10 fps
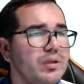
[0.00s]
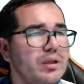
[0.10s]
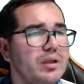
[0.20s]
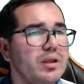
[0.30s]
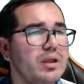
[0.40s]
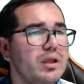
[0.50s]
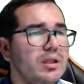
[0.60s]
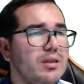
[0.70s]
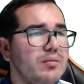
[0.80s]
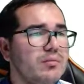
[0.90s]
and
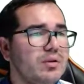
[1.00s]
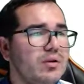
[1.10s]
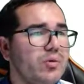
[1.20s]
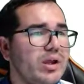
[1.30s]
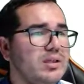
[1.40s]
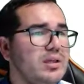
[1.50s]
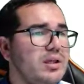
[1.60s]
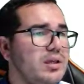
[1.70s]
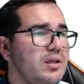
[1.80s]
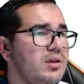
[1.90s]
right click
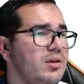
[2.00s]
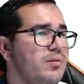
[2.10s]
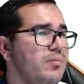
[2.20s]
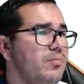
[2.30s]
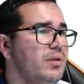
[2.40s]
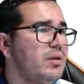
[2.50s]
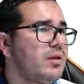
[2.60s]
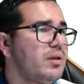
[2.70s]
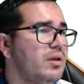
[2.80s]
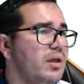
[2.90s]
here,
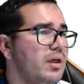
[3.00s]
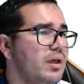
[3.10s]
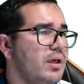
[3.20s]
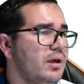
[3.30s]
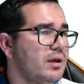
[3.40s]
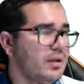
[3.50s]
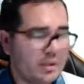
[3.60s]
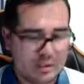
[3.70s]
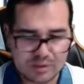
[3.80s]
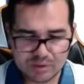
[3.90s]
and
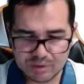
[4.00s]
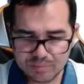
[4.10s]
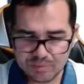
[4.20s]
I'm gonna put